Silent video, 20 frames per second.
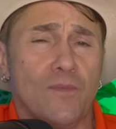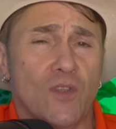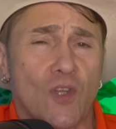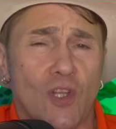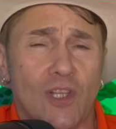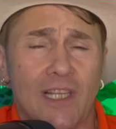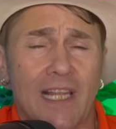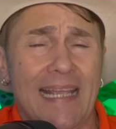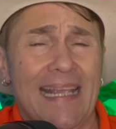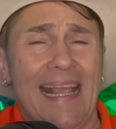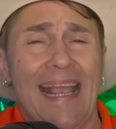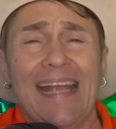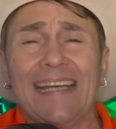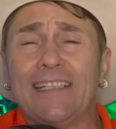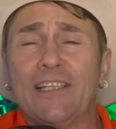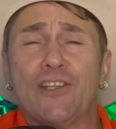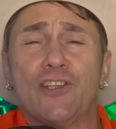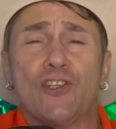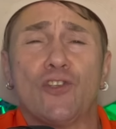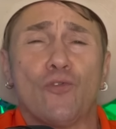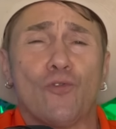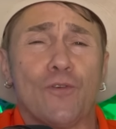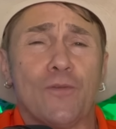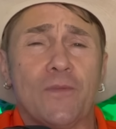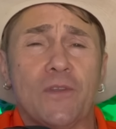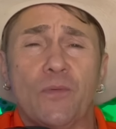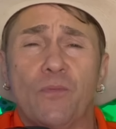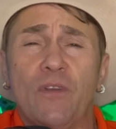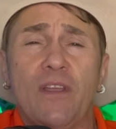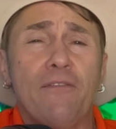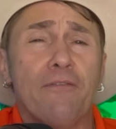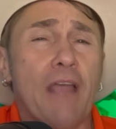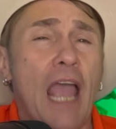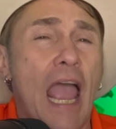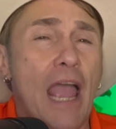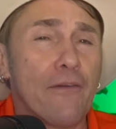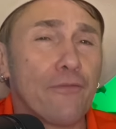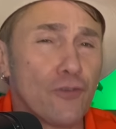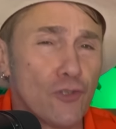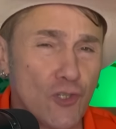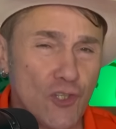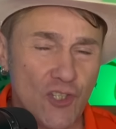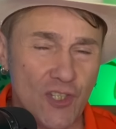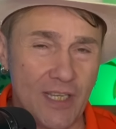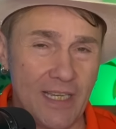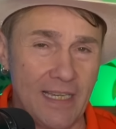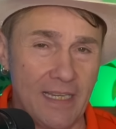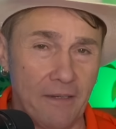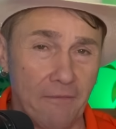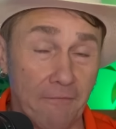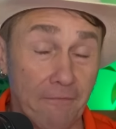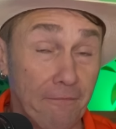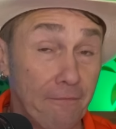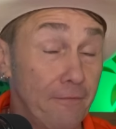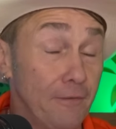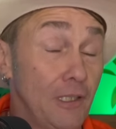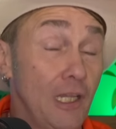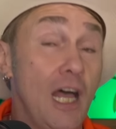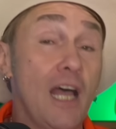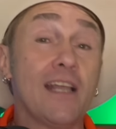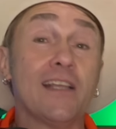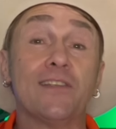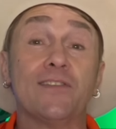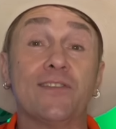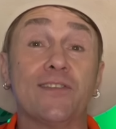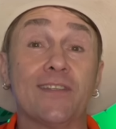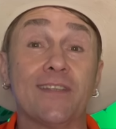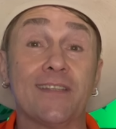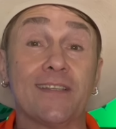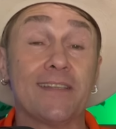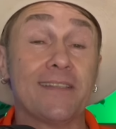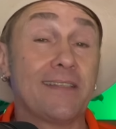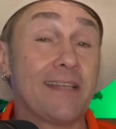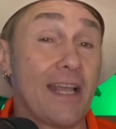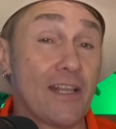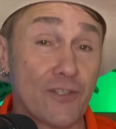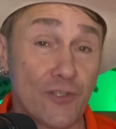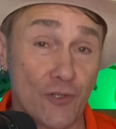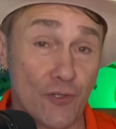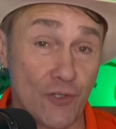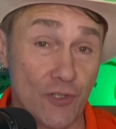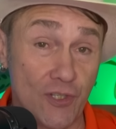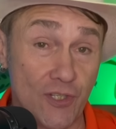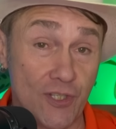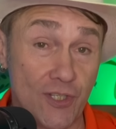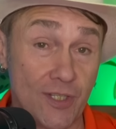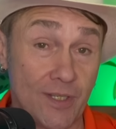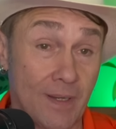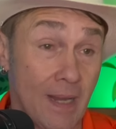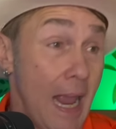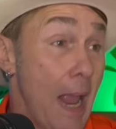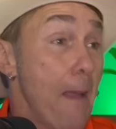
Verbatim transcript: unlike any storms we've ever seen, floods in the deserts,